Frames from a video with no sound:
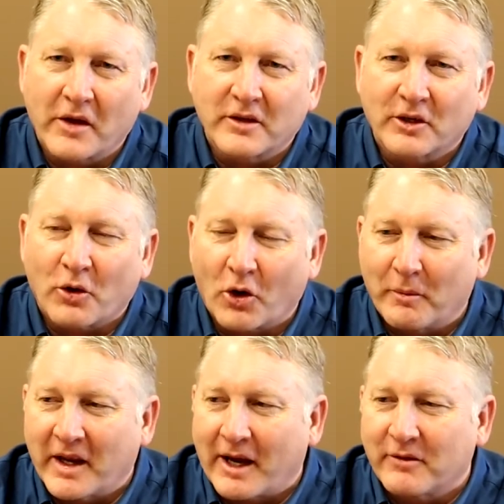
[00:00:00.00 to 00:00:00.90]
want the
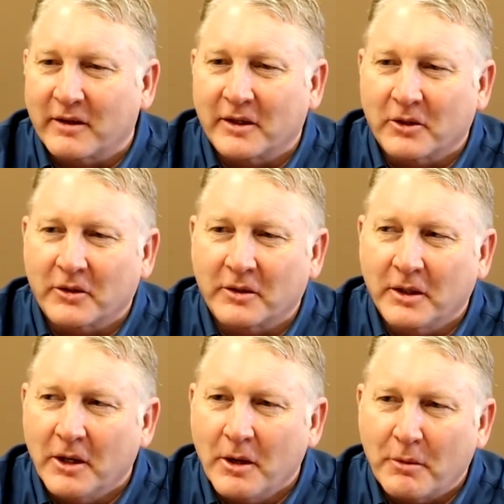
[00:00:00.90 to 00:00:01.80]
decorum and have the, you know,
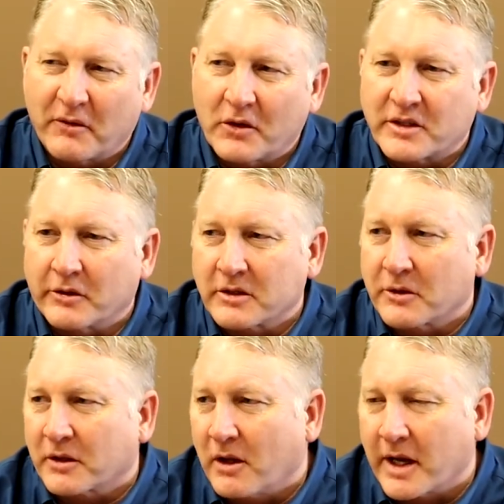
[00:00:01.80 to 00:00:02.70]
the, but if there's hearings
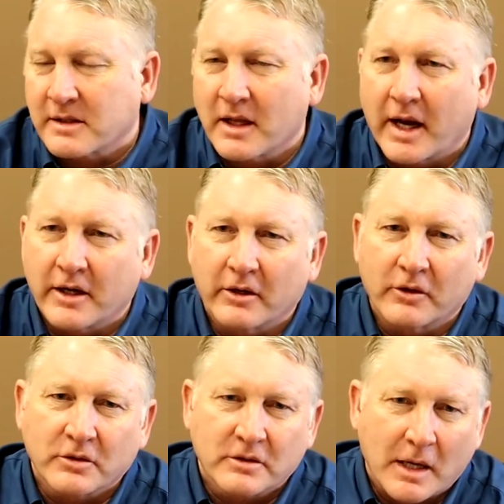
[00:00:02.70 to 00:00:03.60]
where the client's not here
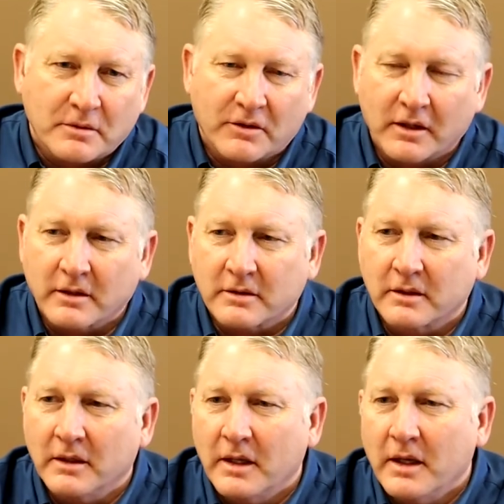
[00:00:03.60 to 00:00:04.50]
and those types of things
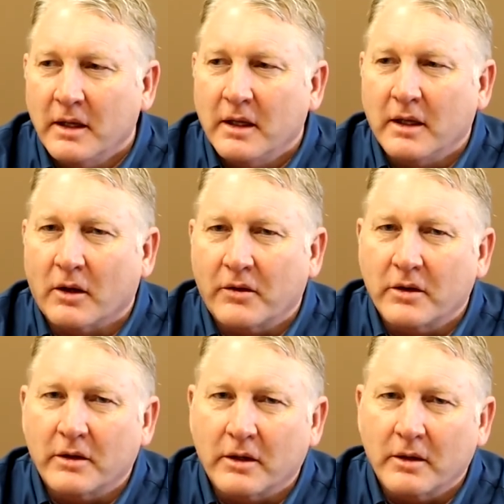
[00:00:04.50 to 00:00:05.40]
and, you know,
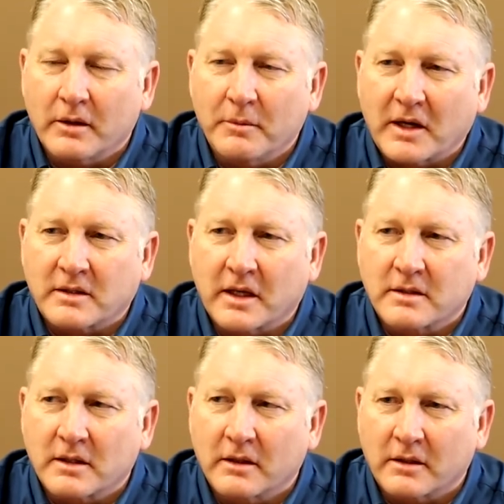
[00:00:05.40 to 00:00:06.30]
there, it, it makes
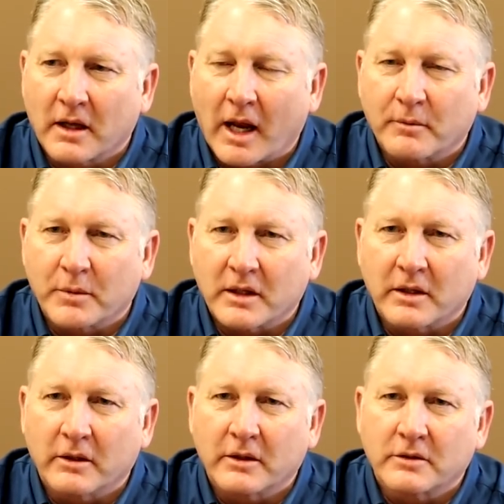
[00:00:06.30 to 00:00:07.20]
sense to, to not be
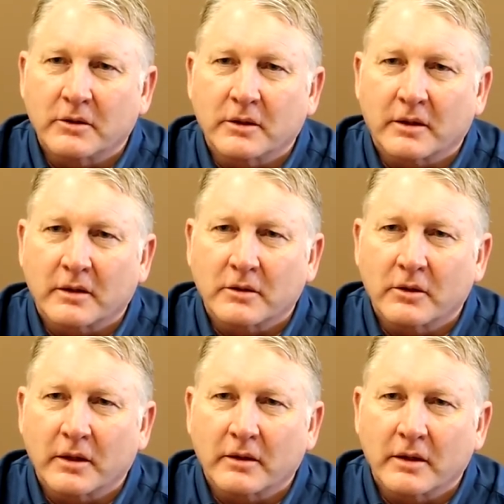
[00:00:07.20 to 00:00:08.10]
here in certain
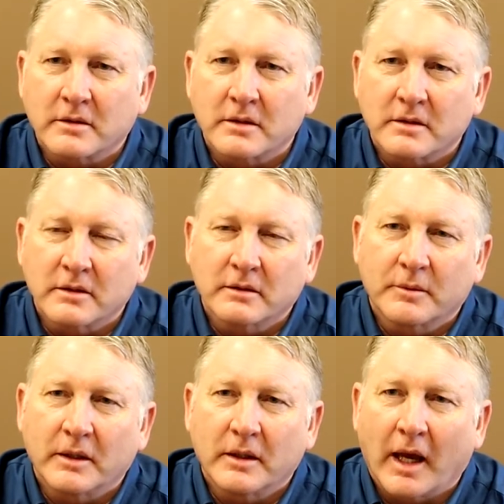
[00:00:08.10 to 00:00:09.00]
certain instances,
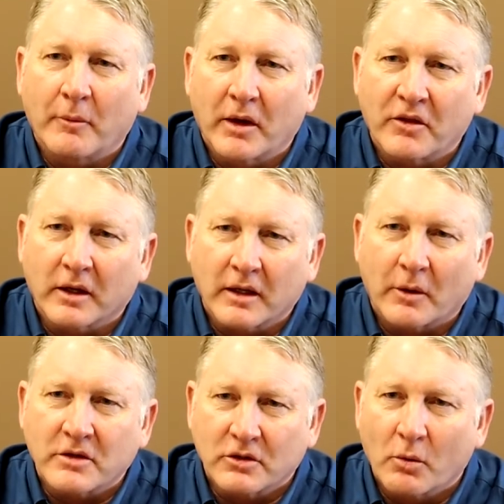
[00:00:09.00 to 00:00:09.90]
but yeah, but I think
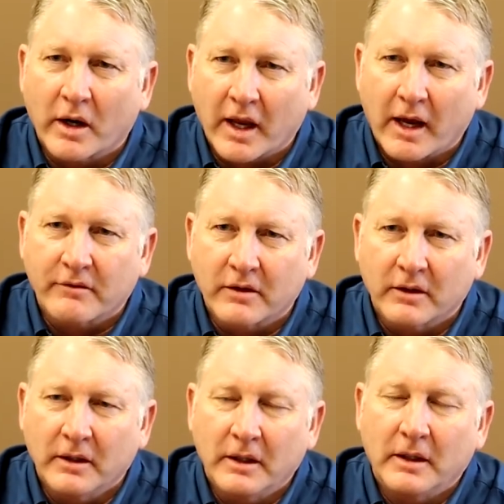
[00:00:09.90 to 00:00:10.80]
yeah, we still want to have
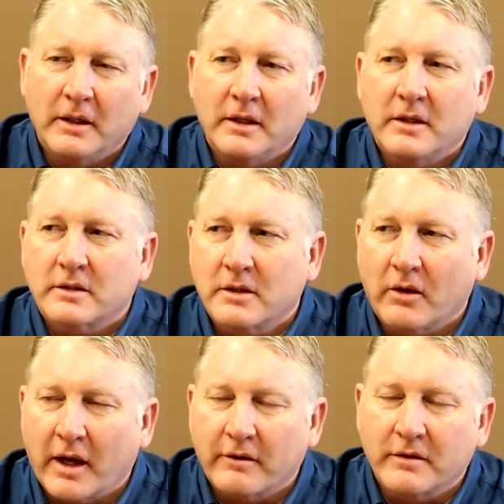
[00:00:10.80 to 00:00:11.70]
the
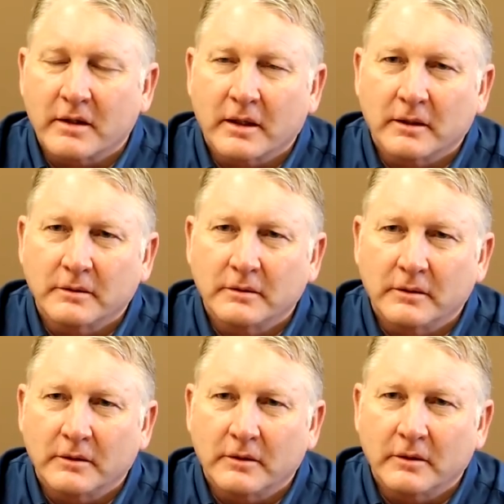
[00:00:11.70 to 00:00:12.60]
still have the uh,
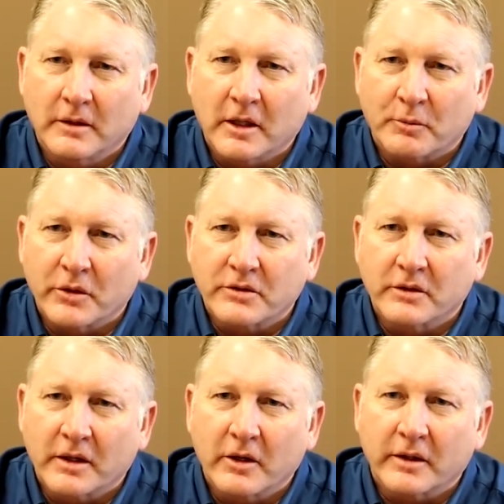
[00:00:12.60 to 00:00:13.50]
the in
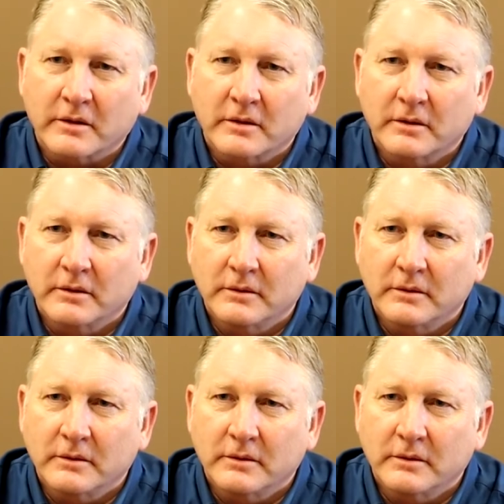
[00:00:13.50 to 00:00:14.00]
person hearings.